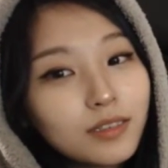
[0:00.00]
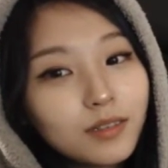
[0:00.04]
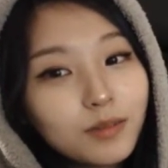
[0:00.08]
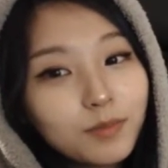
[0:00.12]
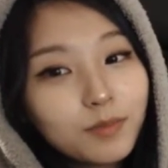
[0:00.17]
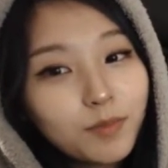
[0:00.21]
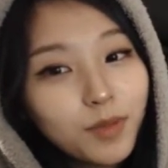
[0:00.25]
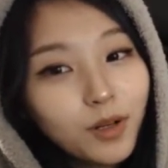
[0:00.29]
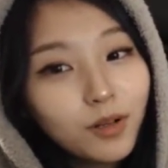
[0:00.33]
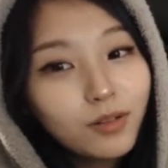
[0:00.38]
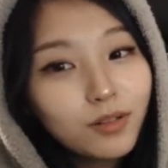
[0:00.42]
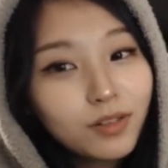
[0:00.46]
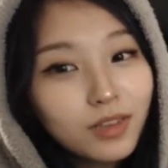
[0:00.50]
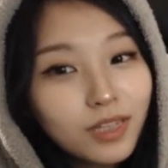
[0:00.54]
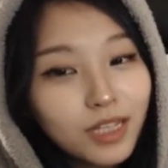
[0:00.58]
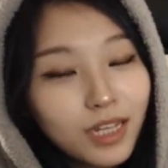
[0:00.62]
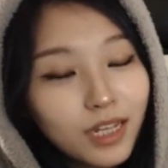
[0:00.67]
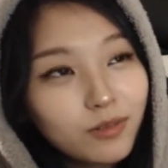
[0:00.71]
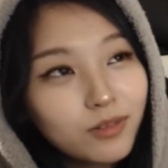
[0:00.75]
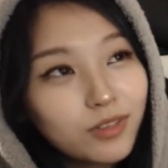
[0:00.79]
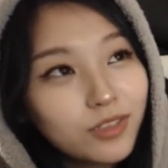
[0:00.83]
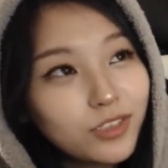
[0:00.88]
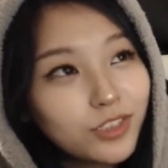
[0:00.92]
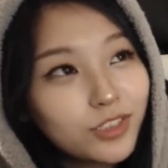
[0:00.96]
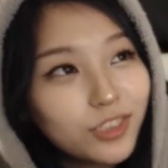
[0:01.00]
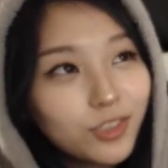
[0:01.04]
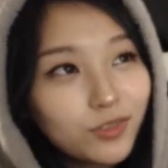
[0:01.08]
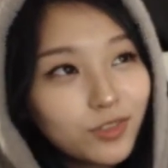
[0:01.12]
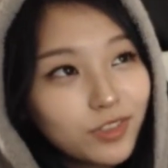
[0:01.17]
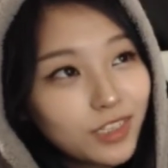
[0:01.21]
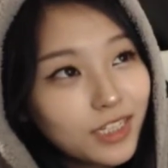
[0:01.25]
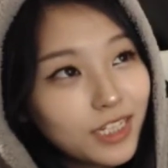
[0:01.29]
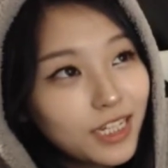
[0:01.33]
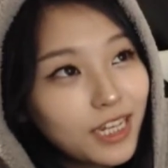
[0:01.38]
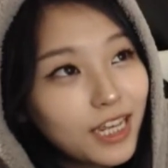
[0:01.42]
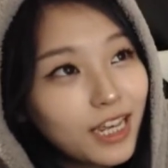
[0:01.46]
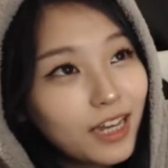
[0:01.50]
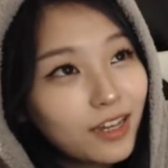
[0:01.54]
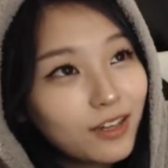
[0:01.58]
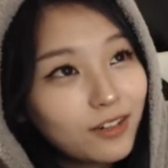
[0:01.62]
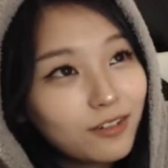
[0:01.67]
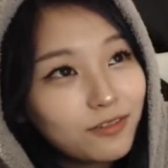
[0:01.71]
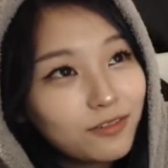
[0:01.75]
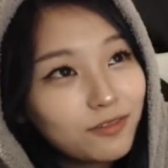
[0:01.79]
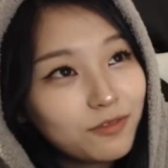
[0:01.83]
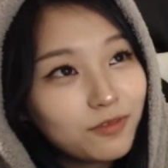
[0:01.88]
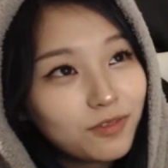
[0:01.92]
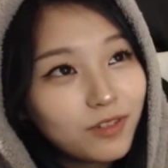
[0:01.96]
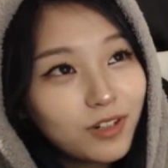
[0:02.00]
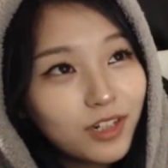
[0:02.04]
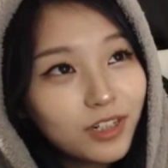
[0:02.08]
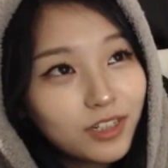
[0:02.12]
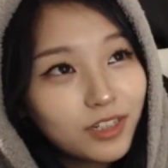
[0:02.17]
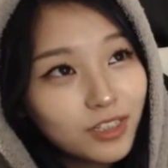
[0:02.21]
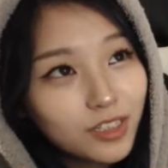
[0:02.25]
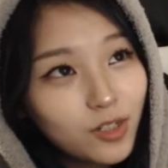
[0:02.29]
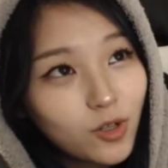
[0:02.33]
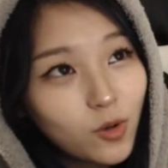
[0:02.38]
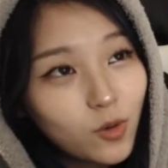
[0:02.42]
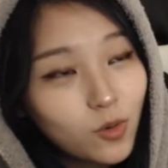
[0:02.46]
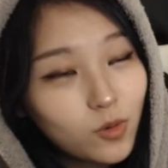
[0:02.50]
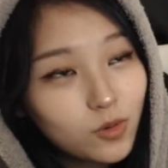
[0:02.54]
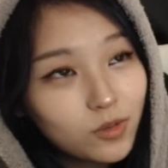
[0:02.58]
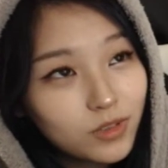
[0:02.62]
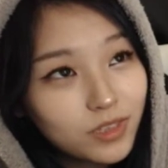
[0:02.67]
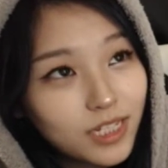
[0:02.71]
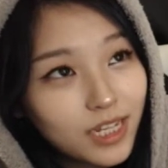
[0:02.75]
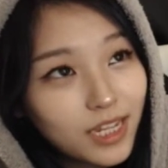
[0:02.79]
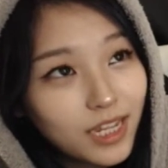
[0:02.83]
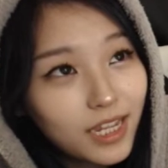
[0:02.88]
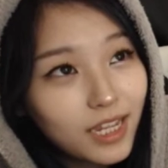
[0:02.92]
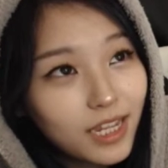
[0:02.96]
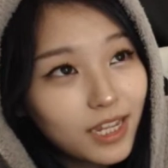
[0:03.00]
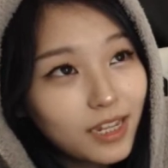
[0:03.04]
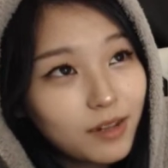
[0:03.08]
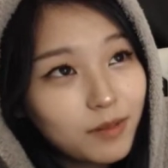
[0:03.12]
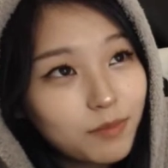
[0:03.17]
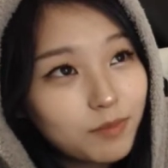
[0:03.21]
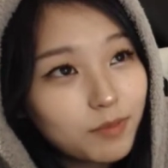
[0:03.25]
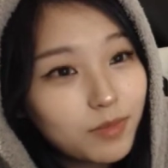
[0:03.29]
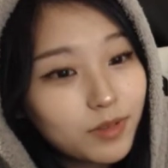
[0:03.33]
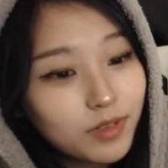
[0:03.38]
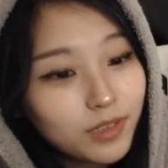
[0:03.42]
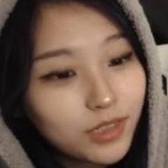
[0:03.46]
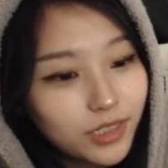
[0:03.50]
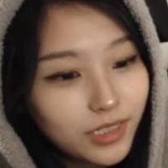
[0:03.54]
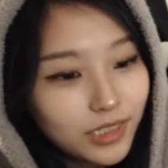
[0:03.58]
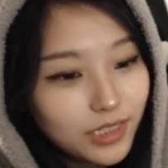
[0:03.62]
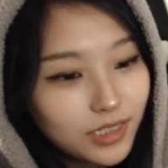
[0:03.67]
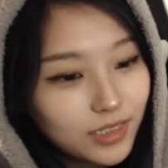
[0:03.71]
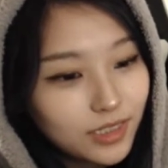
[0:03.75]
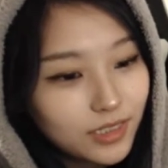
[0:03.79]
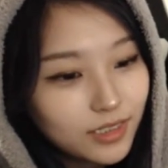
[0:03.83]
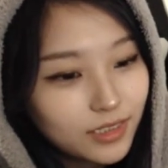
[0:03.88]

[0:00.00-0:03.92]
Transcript: Both I would generally have on a cold day, but